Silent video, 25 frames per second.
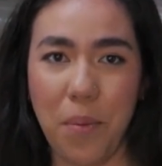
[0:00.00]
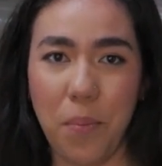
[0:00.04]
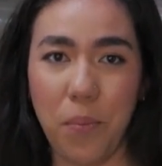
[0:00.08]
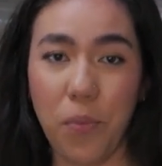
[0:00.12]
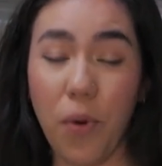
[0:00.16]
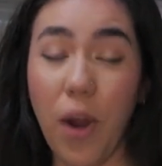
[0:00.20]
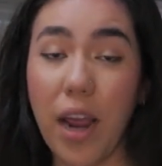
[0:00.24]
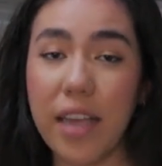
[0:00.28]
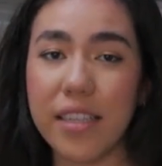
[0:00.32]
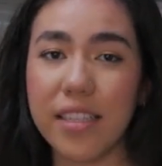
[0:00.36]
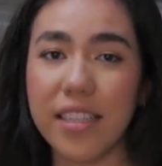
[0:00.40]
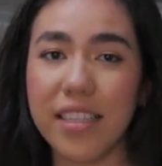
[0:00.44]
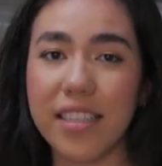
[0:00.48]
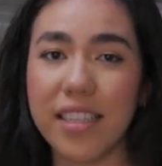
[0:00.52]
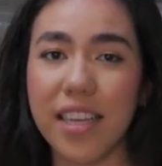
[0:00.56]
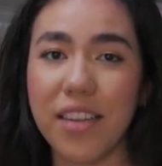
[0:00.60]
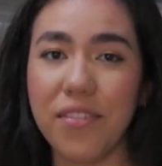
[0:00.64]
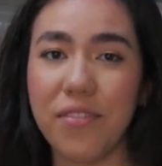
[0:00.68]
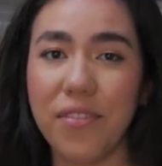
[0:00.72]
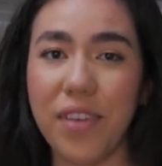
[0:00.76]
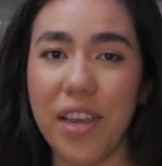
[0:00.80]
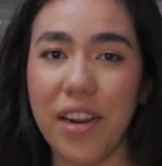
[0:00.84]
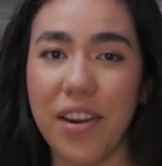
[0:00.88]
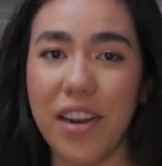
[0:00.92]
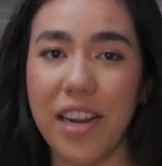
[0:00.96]
Prices
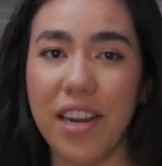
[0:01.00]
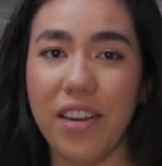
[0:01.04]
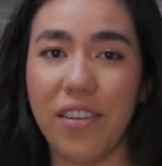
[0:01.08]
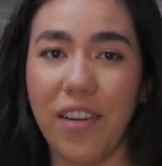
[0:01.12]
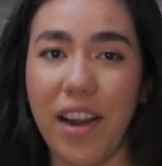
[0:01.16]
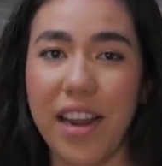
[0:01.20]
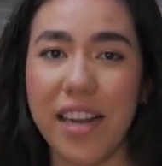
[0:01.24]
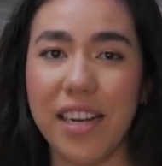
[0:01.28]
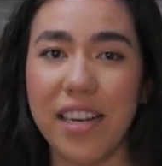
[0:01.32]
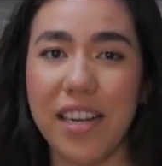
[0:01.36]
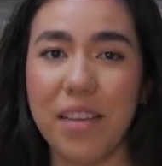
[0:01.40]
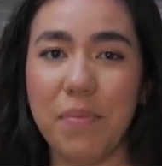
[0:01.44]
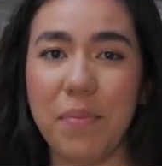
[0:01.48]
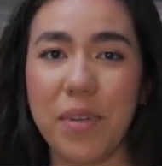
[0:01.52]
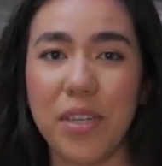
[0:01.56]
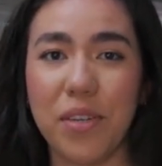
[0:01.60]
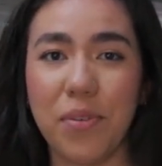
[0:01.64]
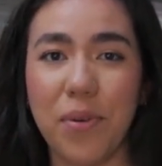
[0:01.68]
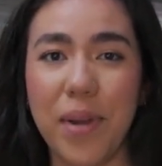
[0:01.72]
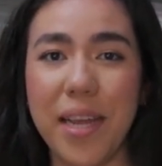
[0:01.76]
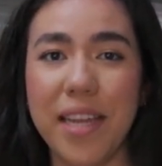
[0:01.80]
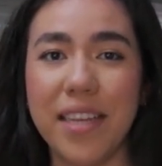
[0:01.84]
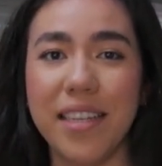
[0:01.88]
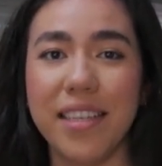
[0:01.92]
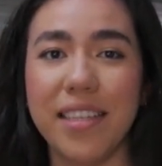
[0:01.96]
can vary greatly
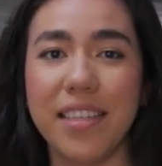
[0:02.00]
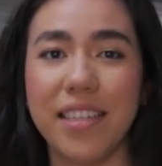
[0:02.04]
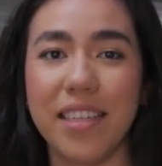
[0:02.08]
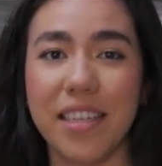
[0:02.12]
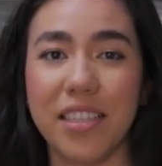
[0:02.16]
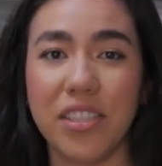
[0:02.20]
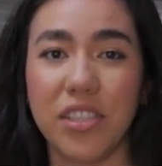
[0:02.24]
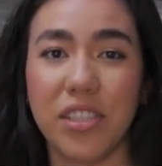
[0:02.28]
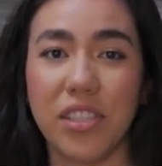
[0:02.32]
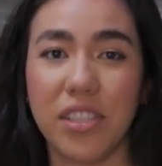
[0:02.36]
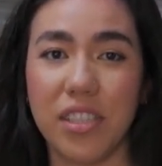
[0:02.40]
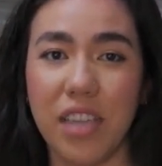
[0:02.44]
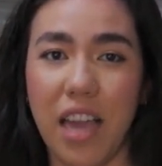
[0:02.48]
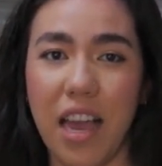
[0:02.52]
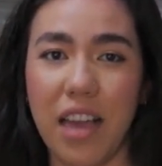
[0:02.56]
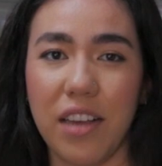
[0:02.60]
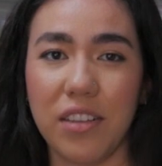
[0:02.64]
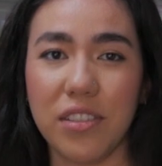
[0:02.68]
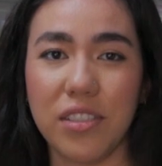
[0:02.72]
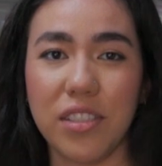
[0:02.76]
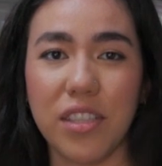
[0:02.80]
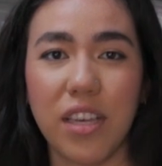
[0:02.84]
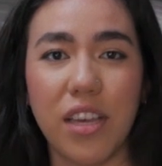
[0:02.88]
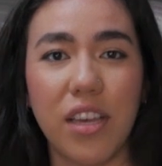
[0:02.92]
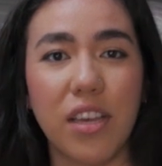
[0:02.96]
between dish
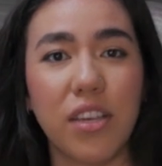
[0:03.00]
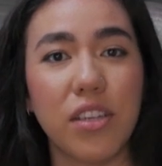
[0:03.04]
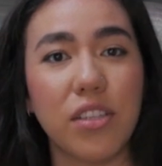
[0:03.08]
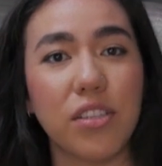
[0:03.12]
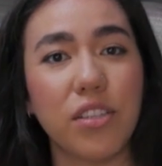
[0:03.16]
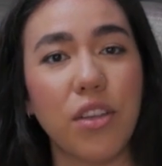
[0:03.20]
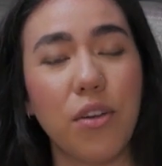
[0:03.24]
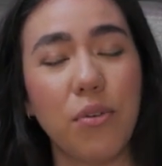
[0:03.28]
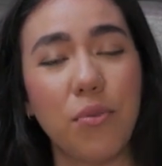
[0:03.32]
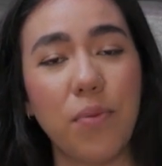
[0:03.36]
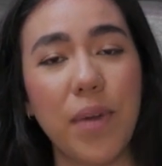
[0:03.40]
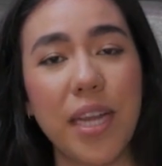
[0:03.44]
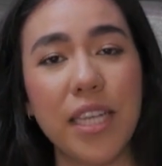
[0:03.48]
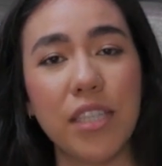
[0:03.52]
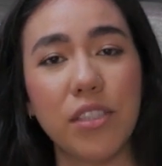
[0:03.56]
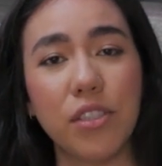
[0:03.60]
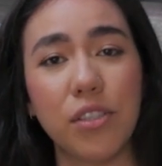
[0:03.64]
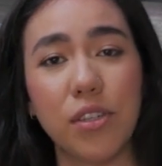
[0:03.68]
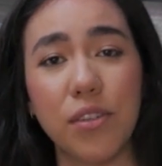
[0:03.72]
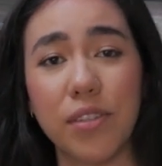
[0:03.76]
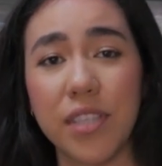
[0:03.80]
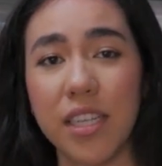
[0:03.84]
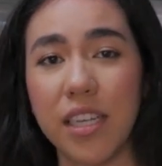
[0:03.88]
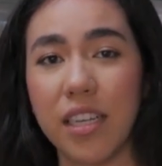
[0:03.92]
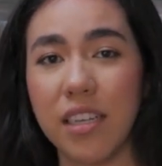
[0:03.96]
styles, so when
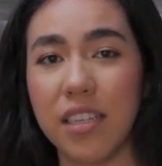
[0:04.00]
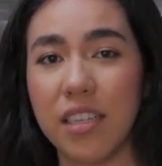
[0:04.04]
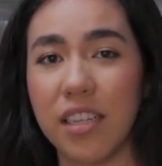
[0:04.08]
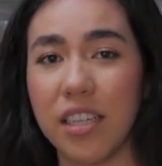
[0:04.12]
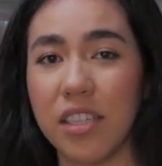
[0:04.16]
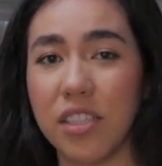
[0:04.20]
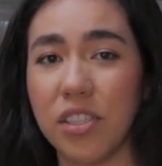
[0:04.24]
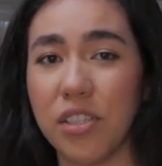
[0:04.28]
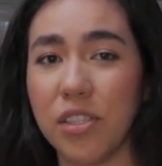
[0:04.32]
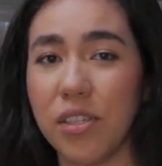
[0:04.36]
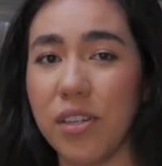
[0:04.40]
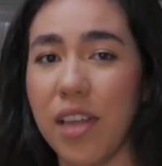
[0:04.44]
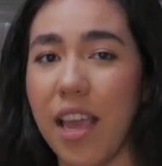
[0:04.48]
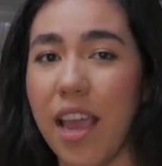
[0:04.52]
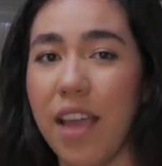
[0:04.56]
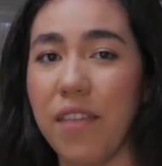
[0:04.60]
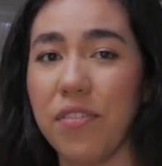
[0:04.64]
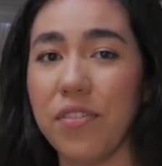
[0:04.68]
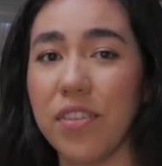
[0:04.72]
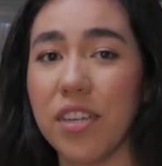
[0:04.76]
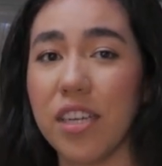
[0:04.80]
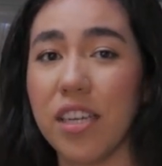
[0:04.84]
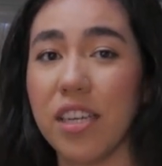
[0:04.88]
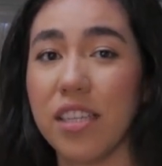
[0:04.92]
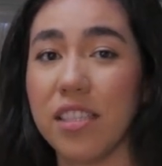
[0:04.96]
choosing a dish you'll
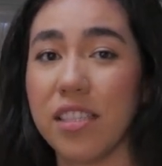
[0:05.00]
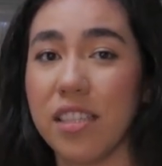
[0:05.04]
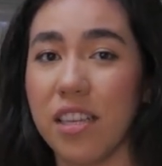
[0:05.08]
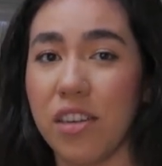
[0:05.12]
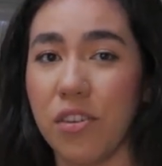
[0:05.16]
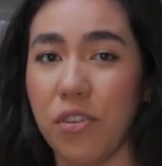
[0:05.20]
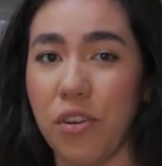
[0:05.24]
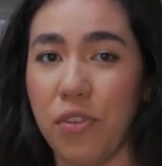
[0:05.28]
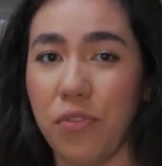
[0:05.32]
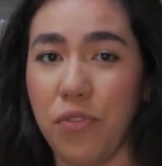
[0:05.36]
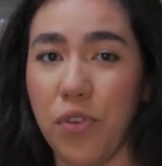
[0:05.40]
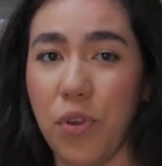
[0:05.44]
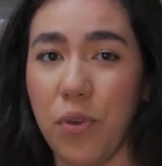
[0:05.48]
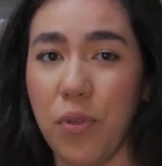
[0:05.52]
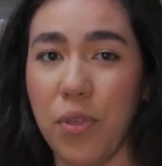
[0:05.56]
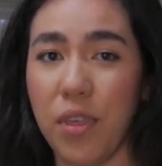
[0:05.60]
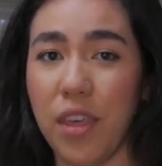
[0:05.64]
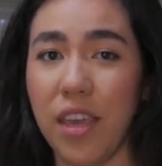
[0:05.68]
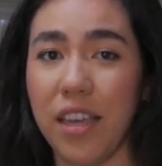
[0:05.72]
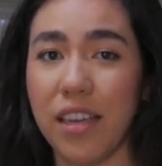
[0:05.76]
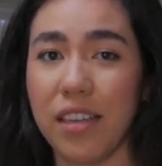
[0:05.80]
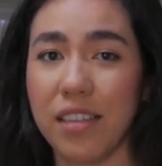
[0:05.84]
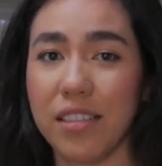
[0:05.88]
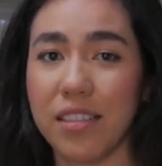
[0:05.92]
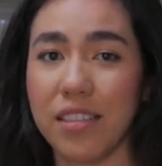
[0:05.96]
have to consider a few
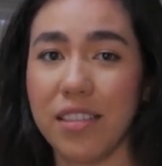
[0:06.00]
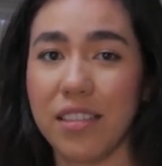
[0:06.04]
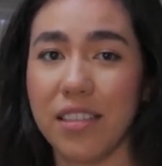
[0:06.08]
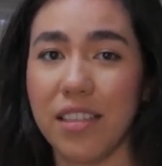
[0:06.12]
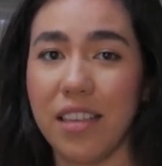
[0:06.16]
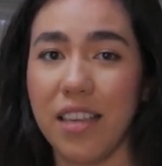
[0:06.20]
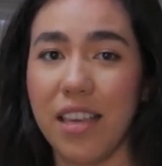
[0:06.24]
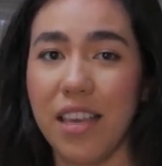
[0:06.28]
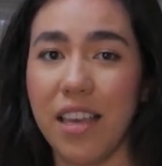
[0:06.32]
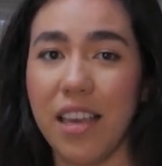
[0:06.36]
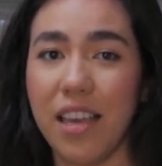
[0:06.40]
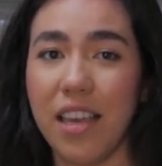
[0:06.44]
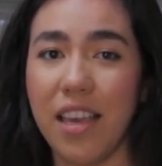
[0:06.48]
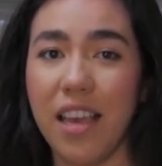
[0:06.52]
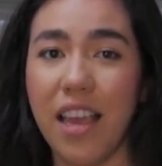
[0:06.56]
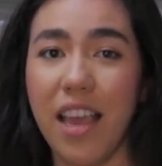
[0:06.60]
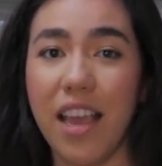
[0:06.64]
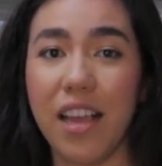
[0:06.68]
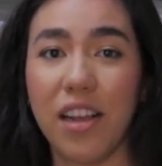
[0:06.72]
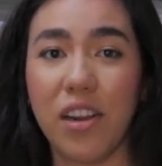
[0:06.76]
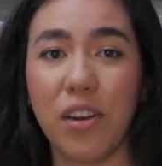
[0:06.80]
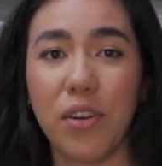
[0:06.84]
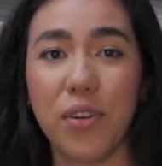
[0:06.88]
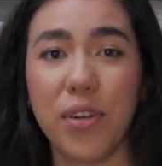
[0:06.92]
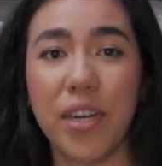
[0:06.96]
things,
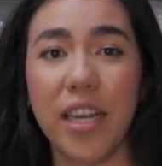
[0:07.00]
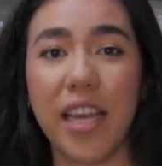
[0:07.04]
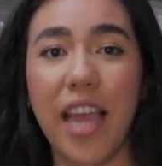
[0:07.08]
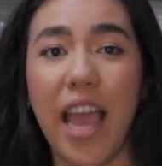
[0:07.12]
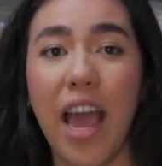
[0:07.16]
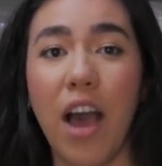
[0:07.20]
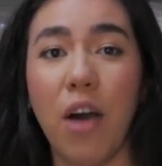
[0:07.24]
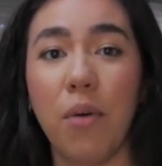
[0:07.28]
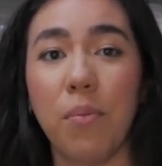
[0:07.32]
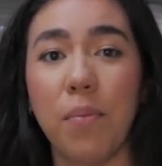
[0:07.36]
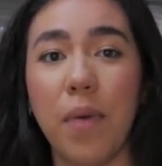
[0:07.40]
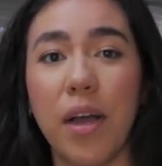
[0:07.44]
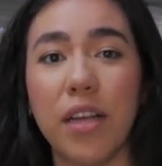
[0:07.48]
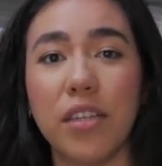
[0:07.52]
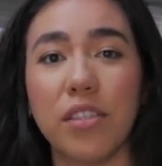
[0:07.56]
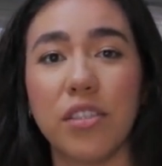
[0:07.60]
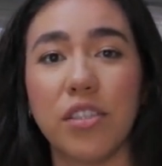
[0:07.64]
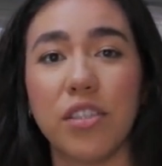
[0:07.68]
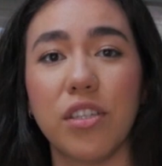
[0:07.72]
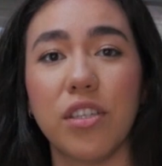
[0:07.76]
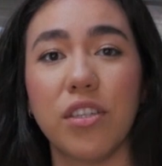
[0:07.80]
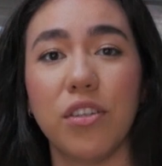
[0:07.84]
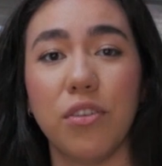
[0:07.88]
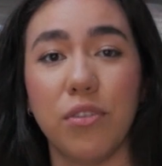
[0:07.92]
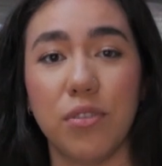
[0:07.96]
including how
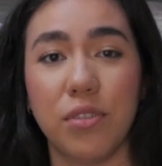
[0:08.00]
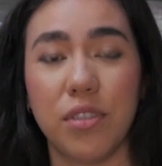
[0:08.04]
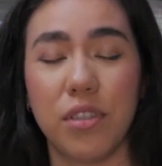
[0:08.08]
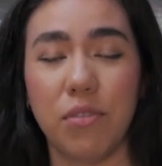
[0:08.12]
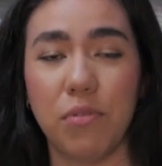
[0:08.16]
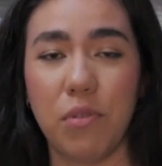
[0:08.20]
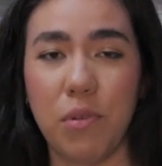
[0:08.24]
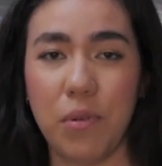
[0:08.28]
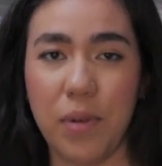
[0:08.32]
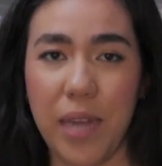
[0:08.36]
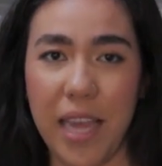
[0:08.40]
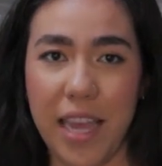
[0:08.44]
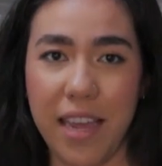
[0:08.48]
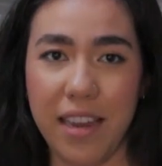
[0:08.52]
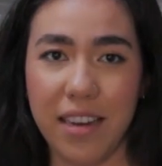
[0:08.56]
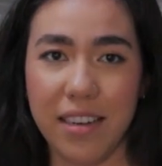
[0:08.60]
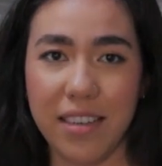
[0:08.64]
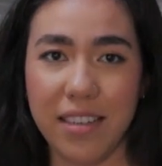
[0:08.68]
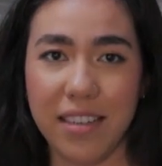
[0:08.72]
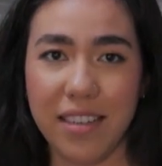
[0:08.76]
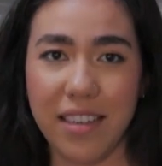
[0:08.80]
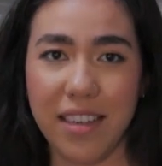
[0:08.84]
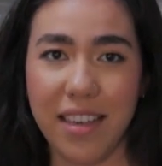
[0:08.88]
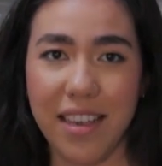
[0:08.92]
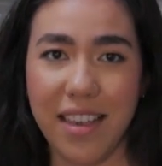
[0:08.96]
much use it will get,